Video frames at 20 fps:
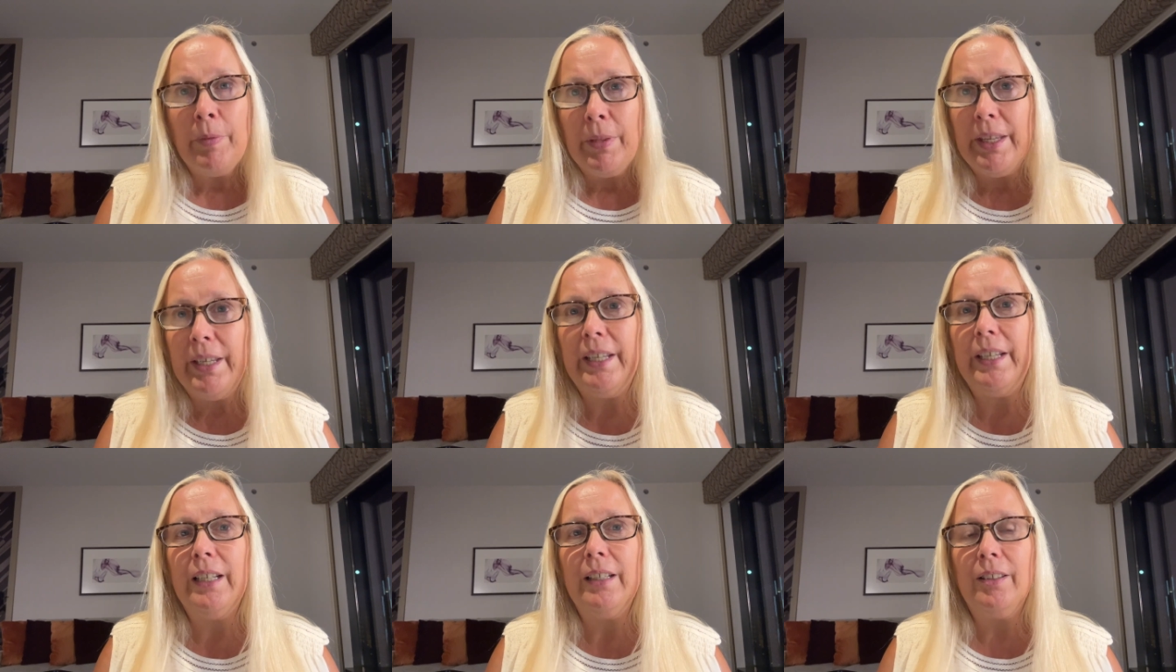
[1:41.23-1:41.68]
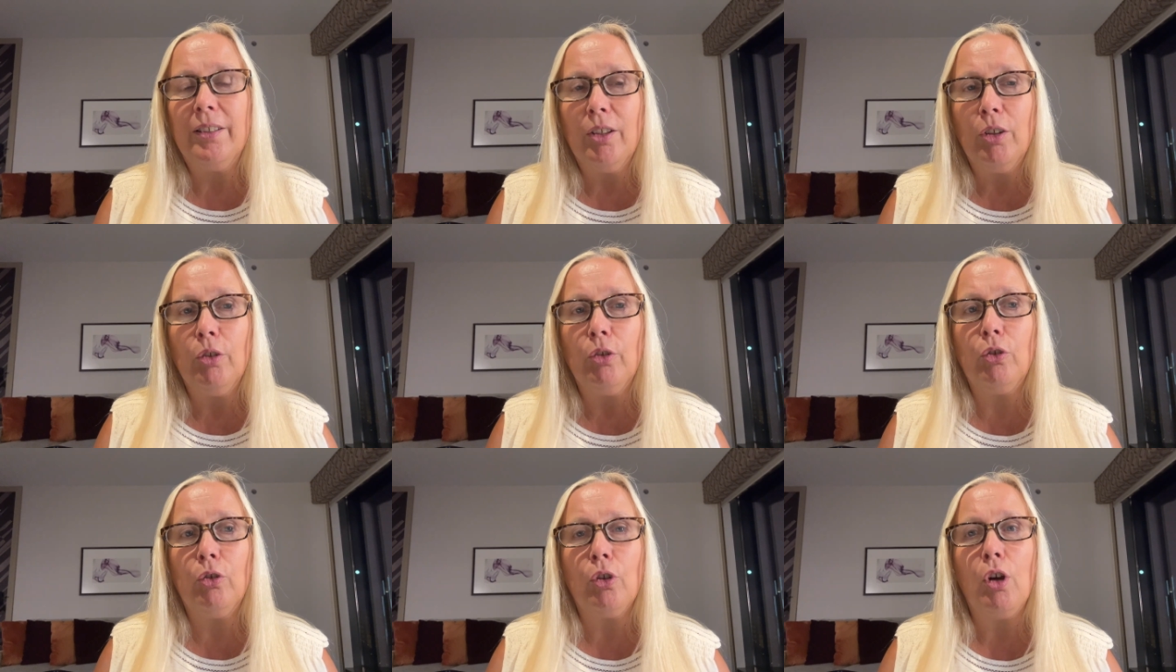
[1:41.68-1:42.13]
It
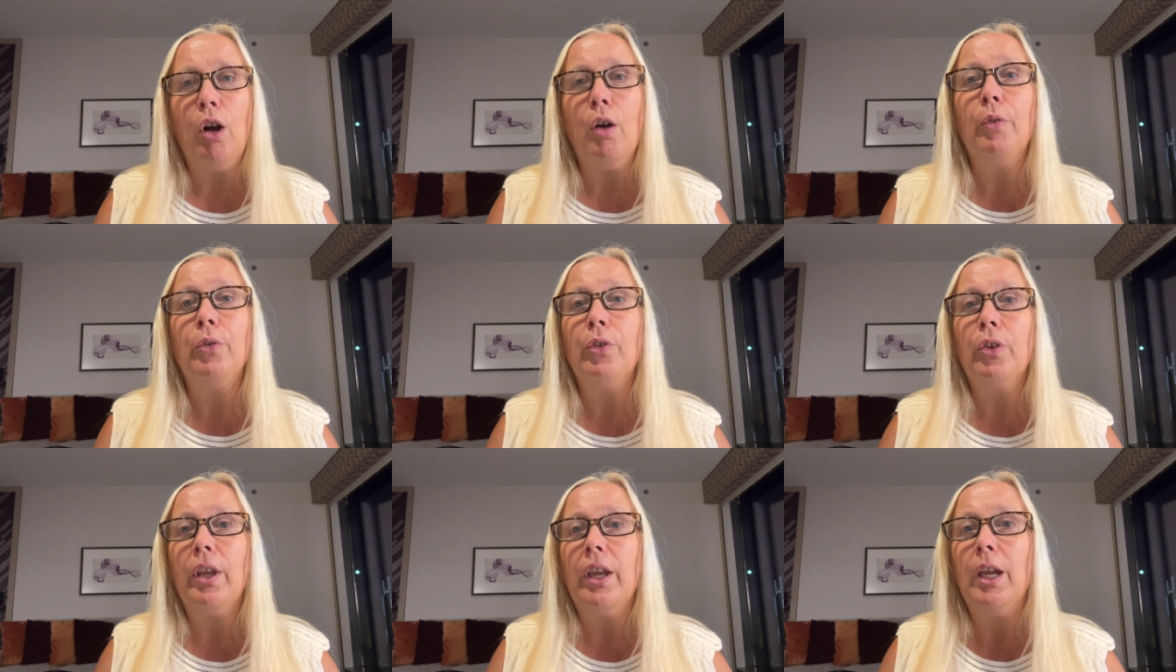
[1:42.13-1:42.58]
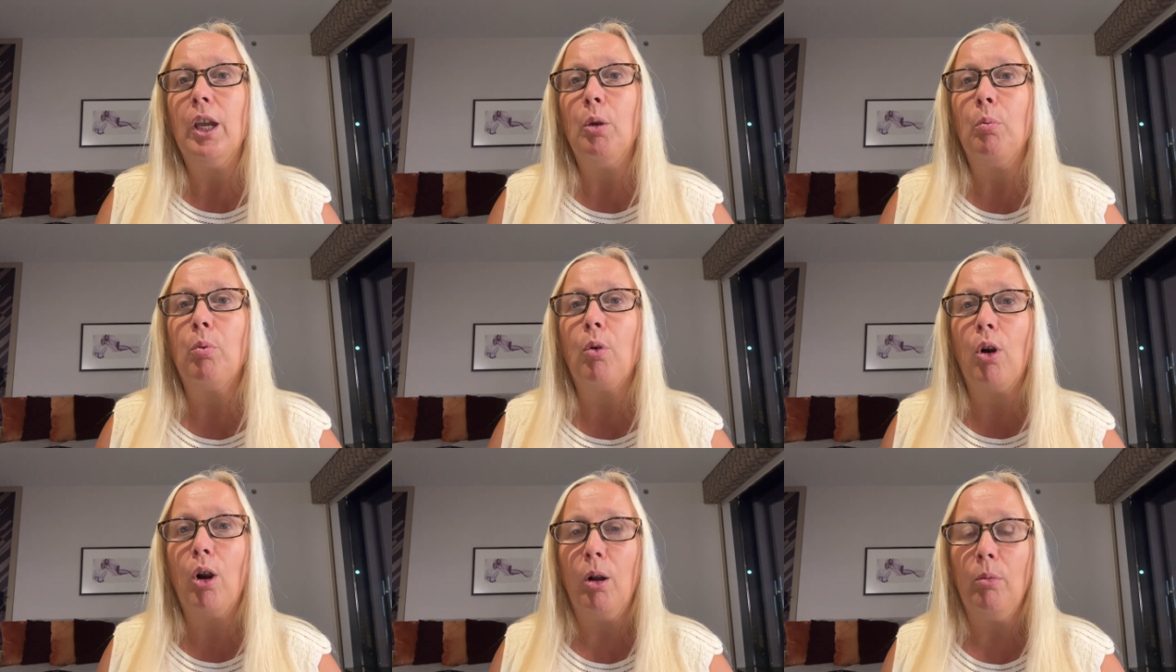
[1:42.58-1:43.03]
solves a
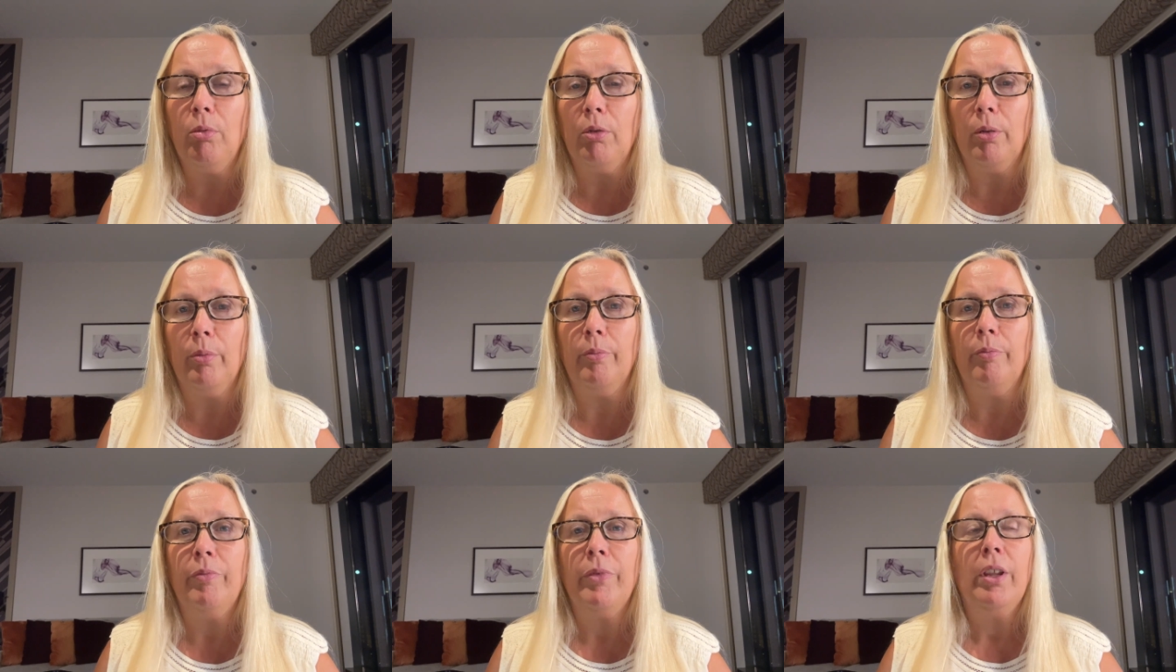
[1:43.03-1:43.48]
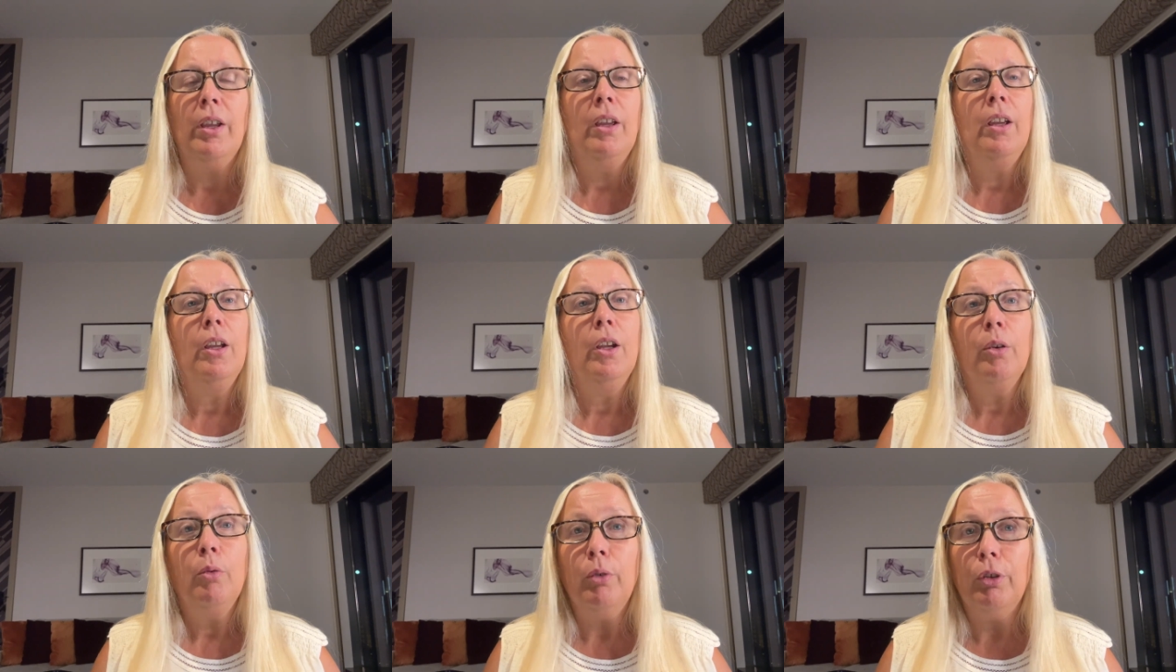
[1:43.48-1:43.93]
problem,
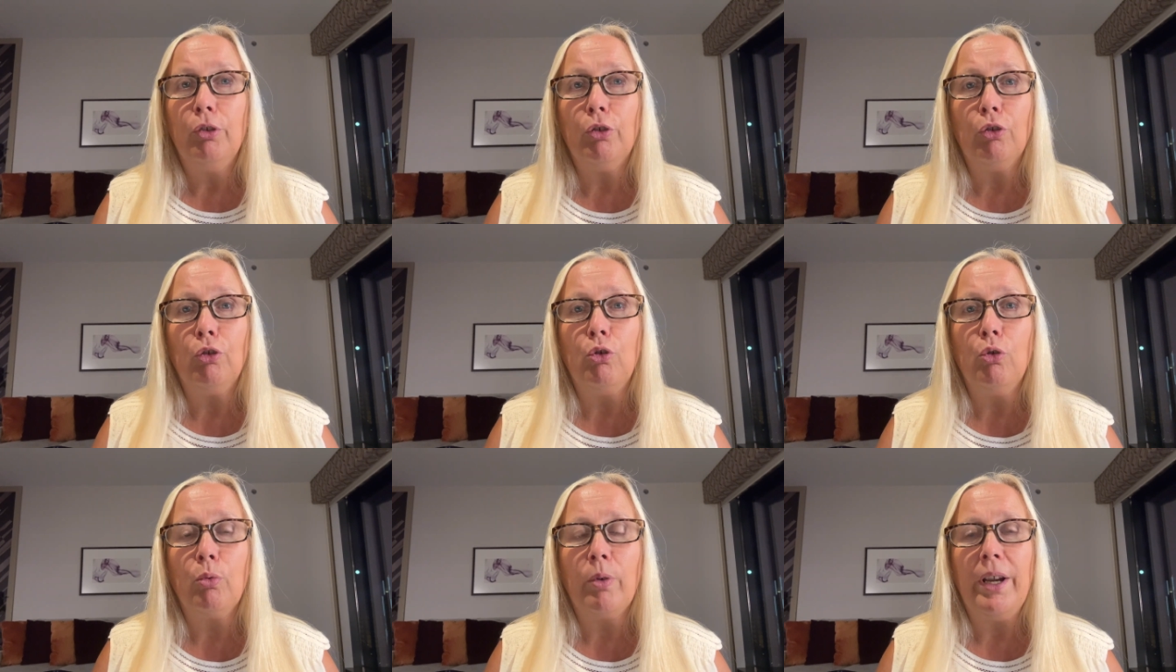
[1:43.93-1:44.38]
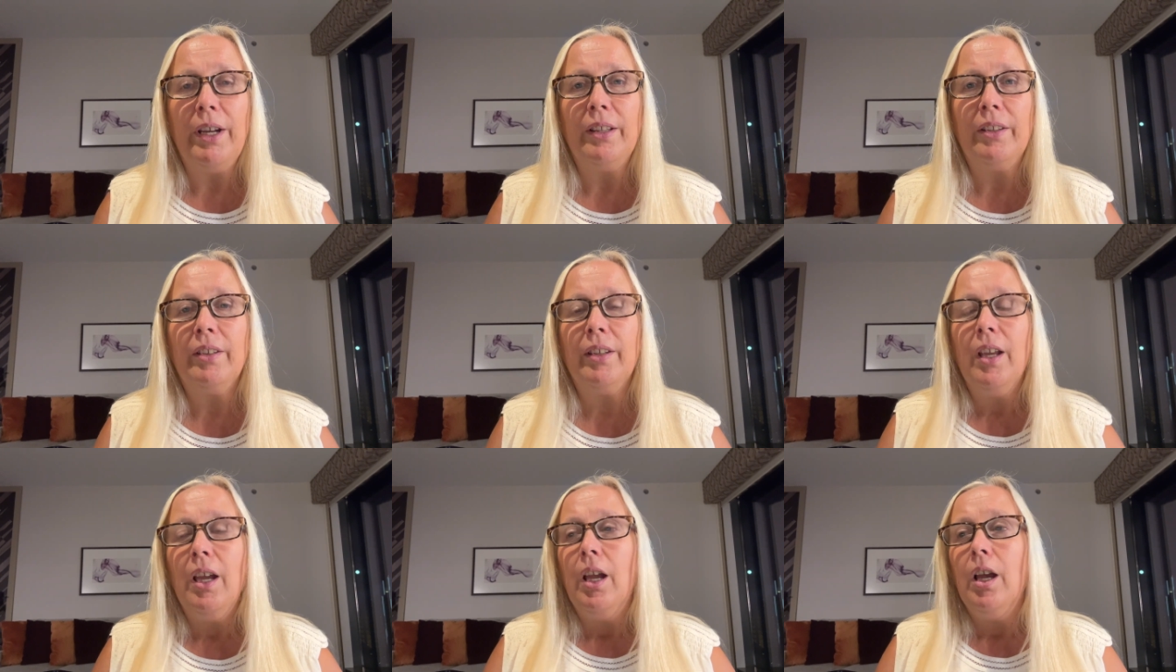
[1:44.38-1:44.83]
which is great.